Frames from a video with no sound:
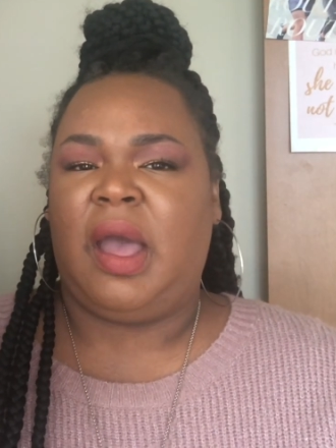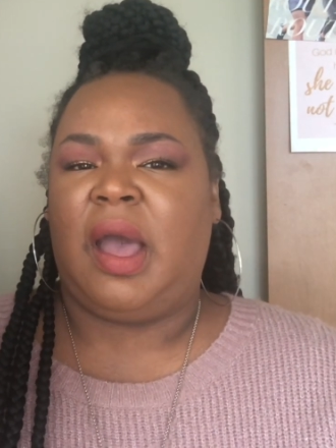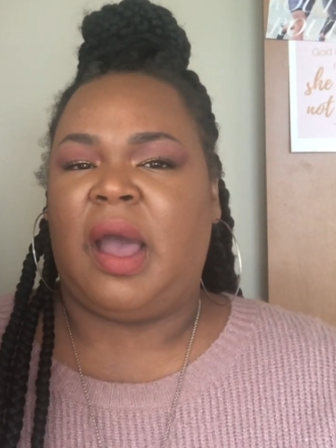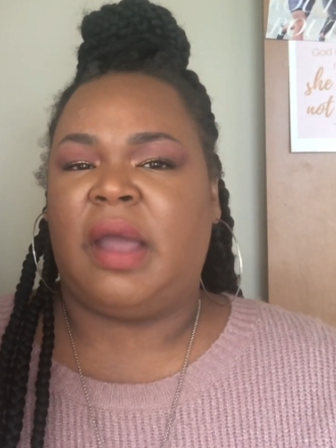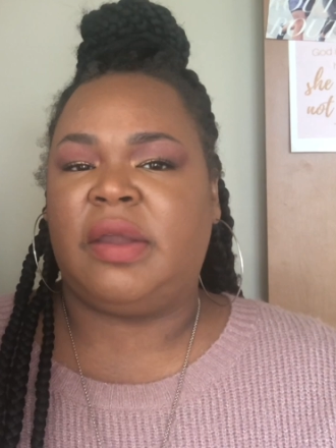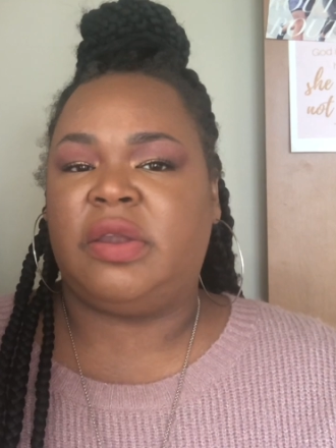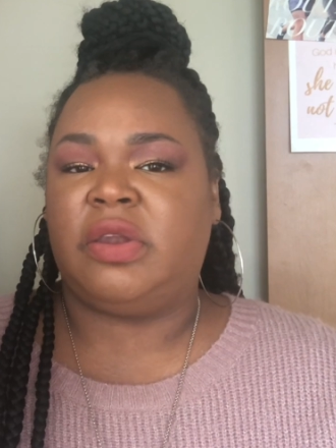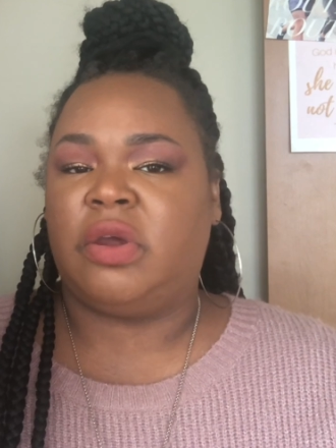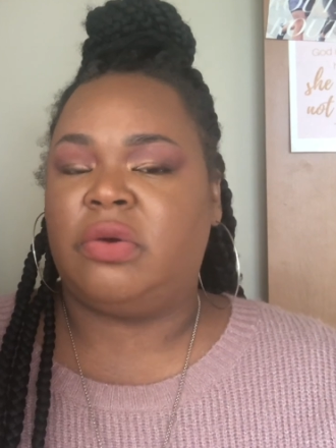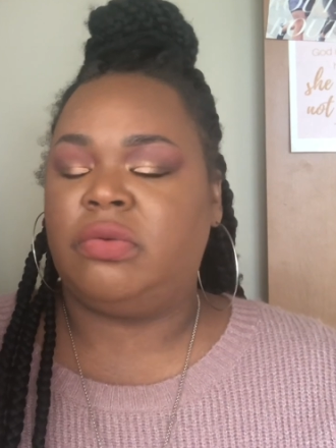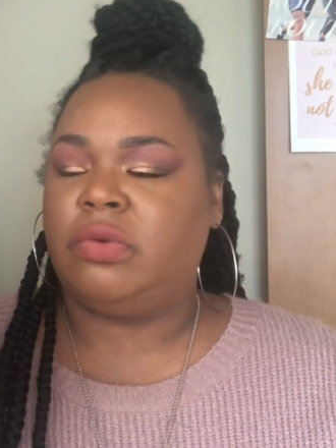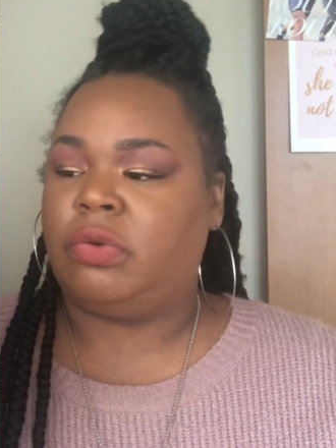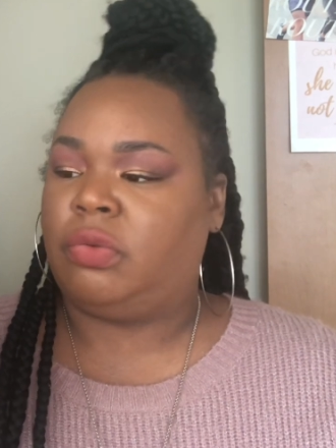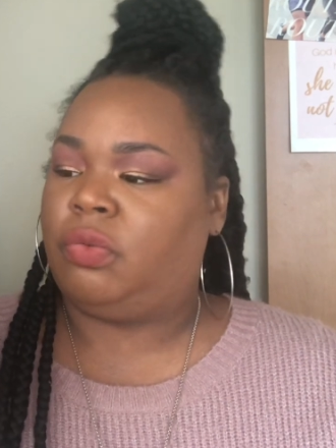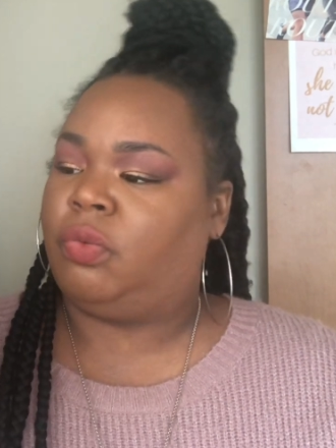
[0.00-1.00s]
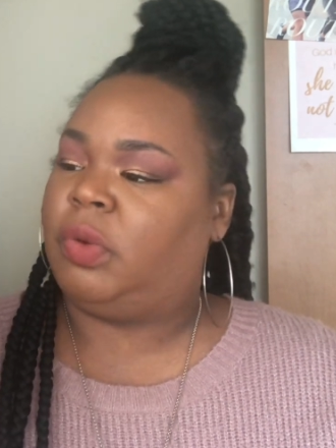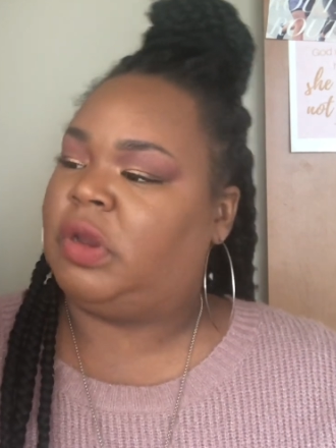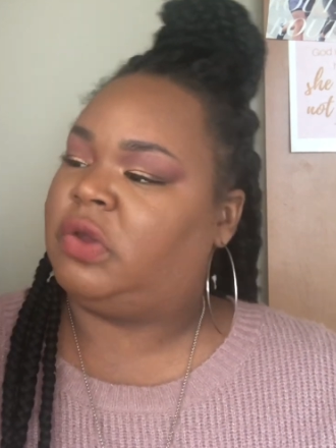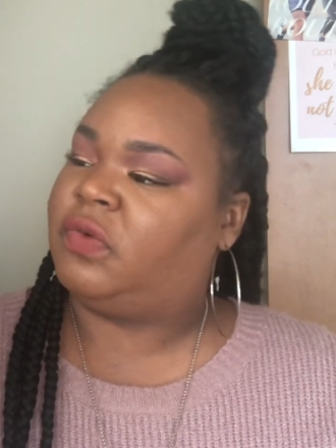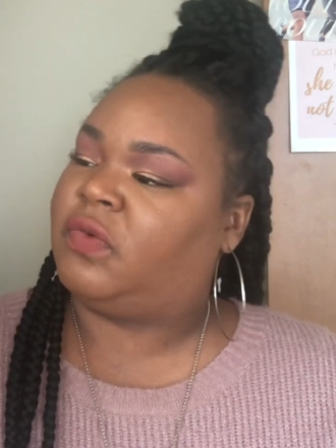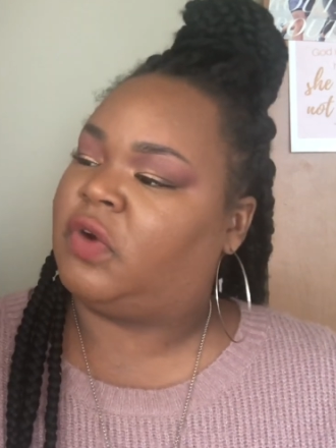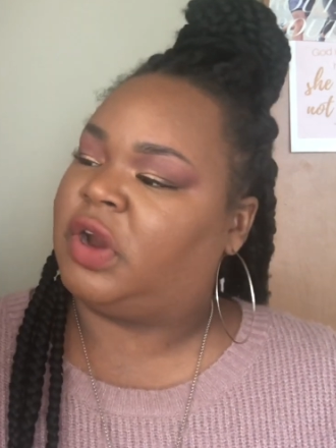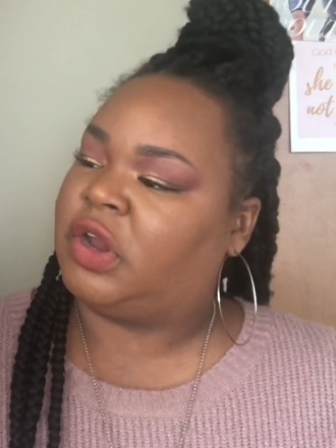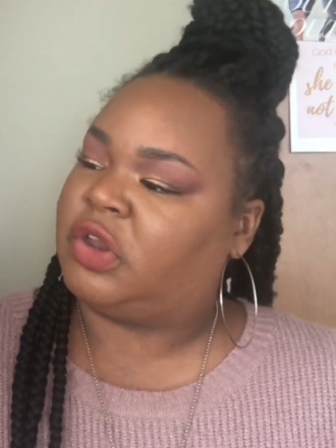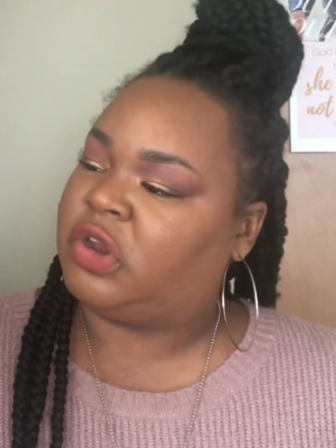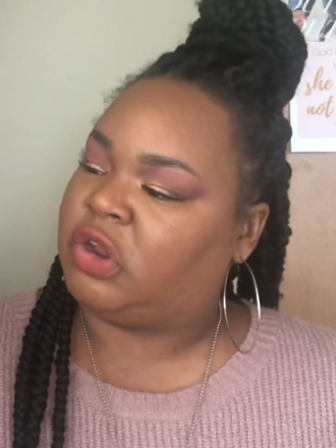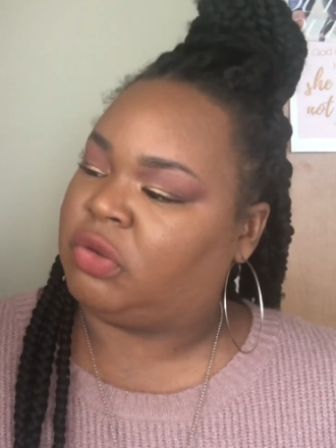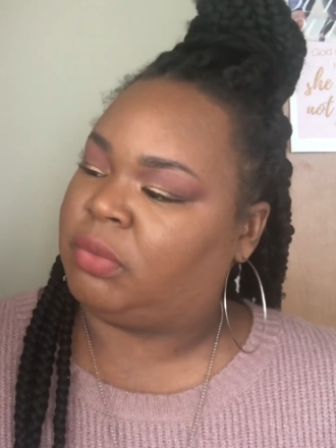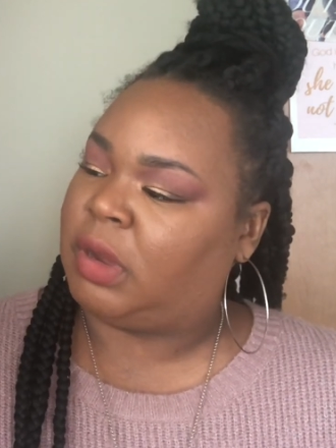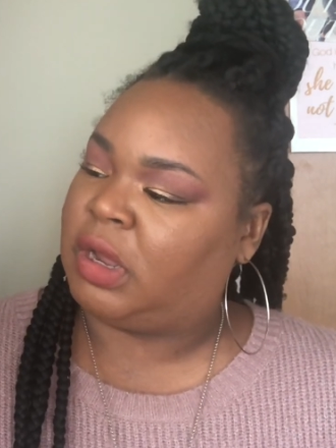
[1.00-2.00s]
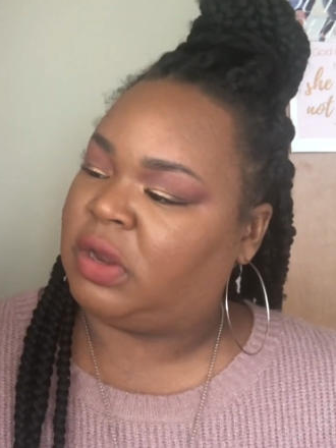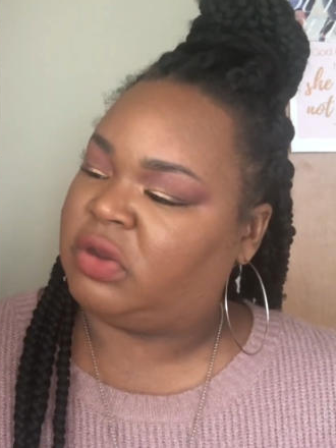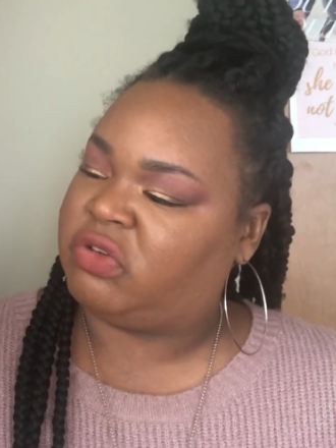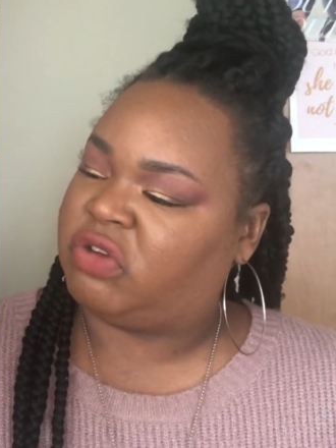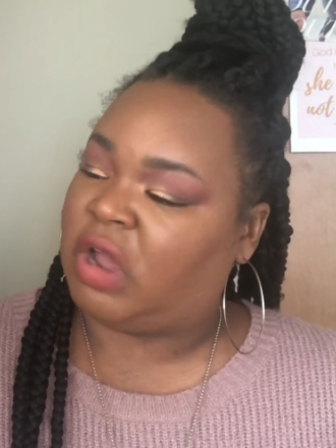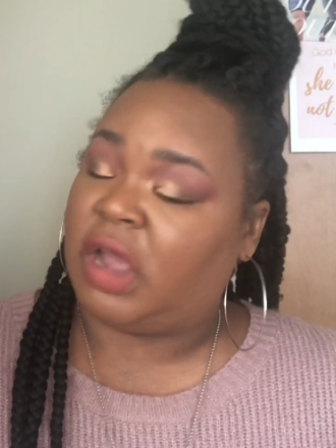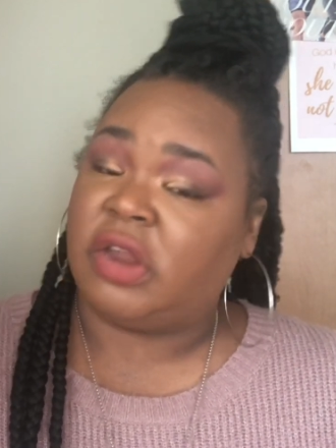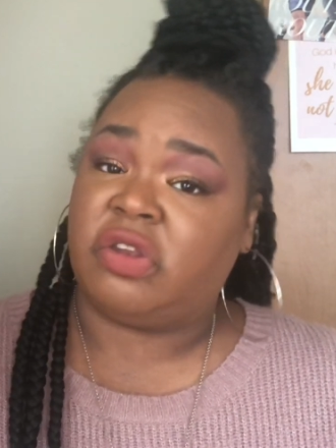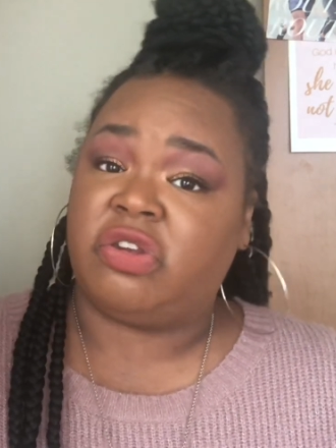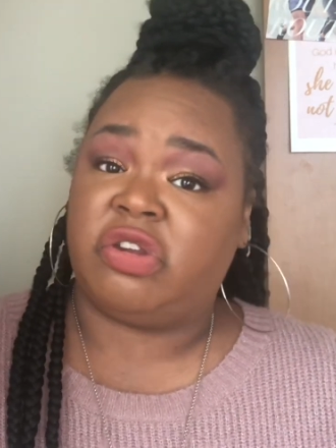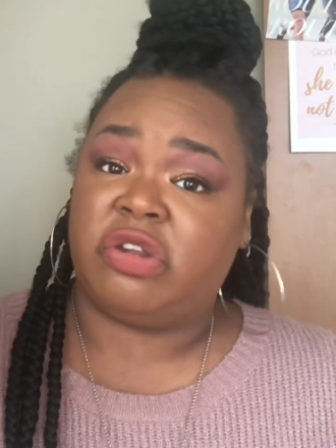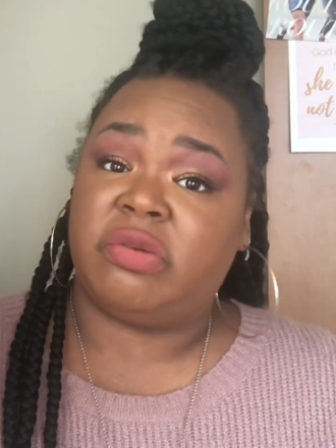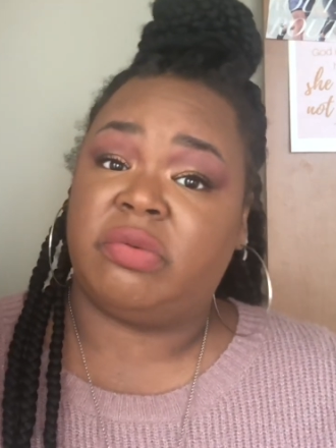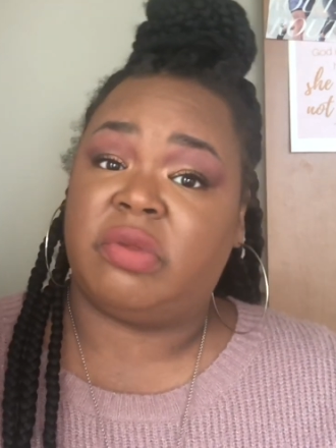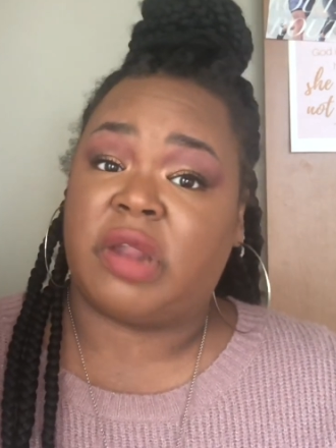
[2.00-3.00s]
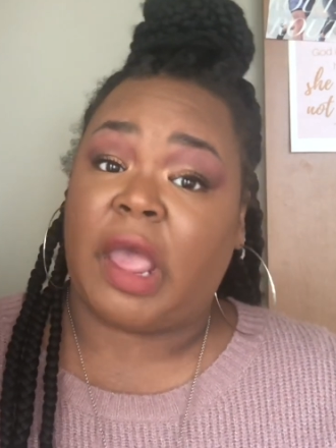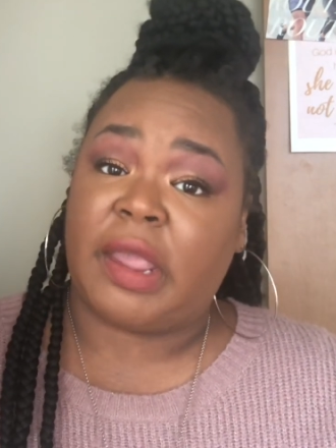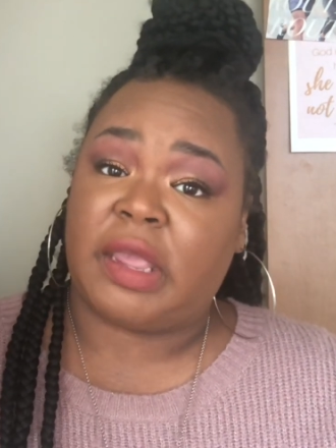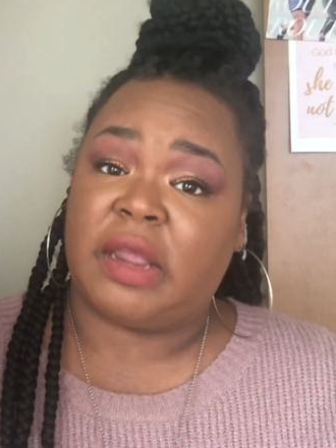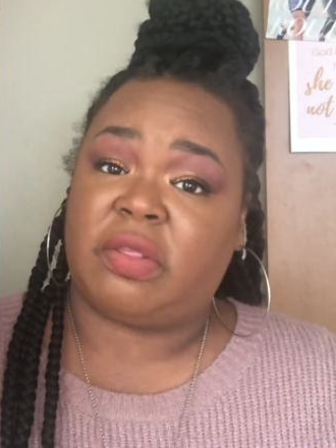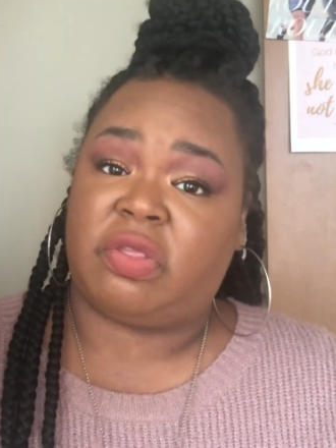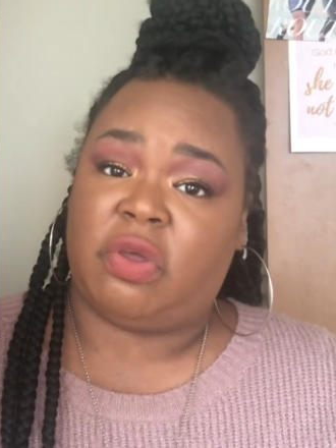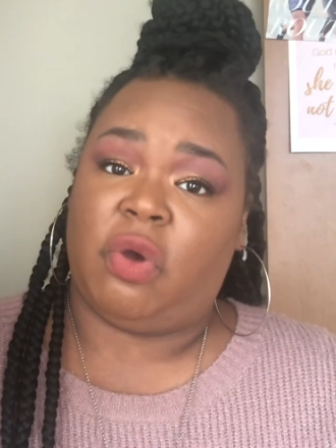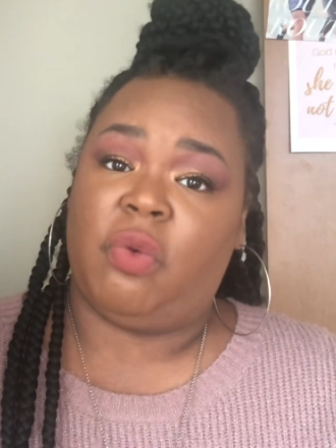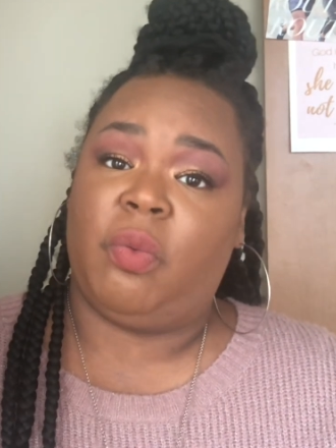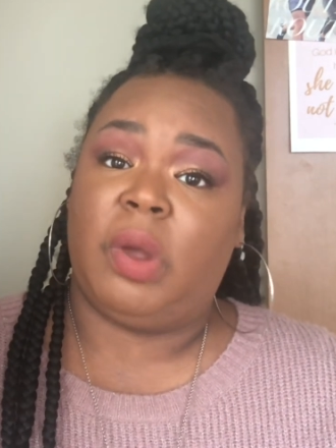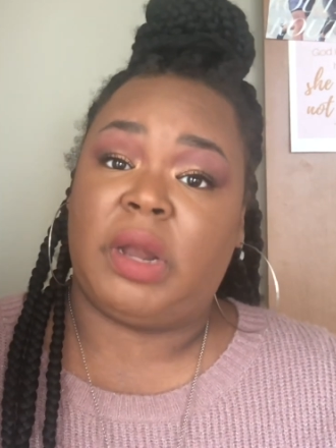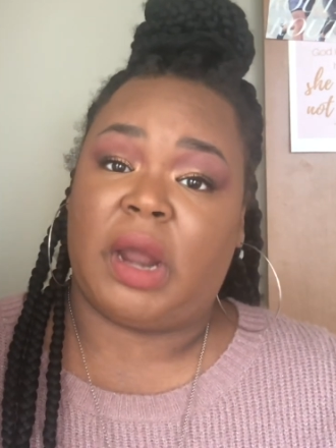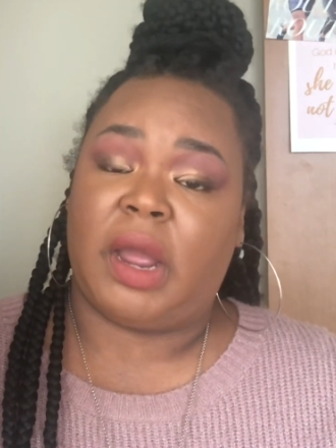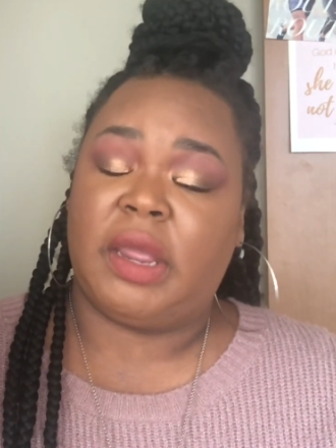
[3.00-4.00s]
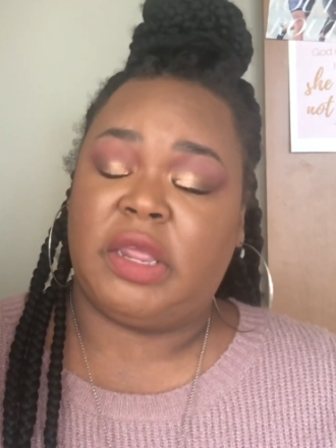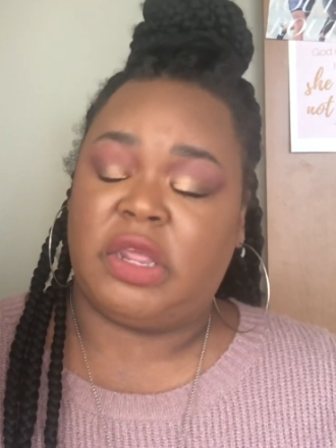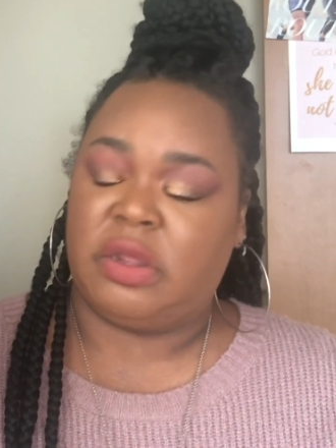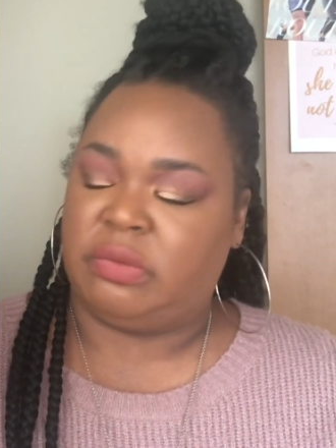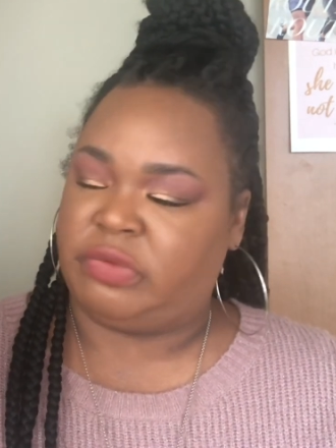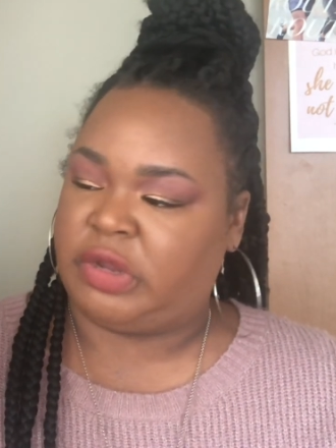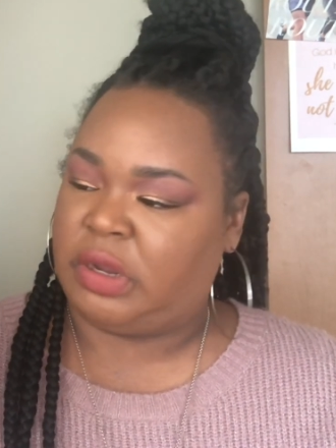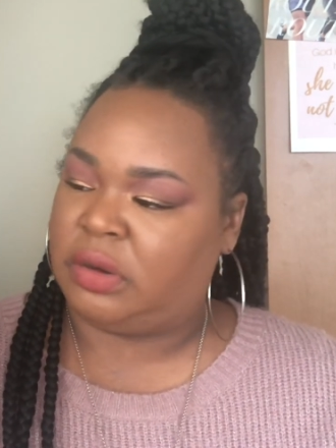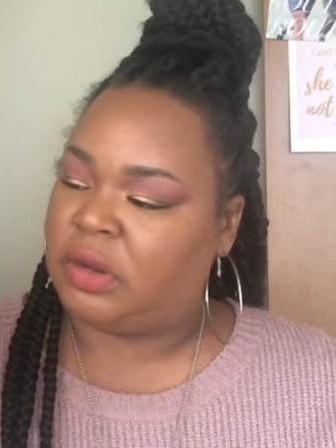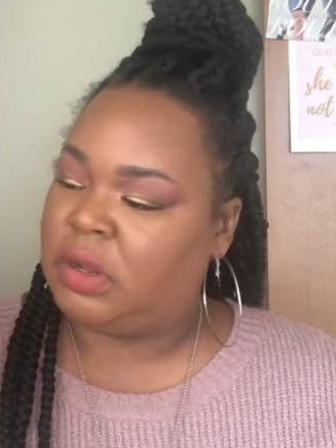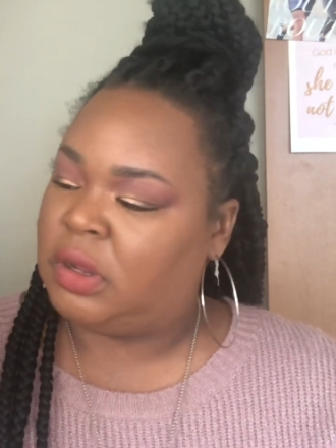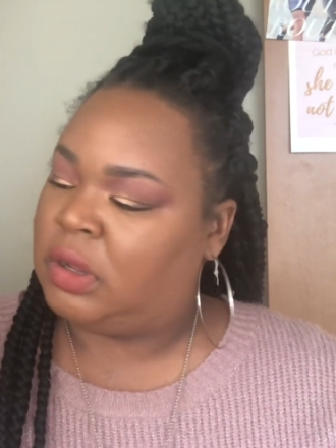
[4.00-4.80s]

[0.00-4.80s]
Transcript: I don't reach for it too much. I do like it though when I use it.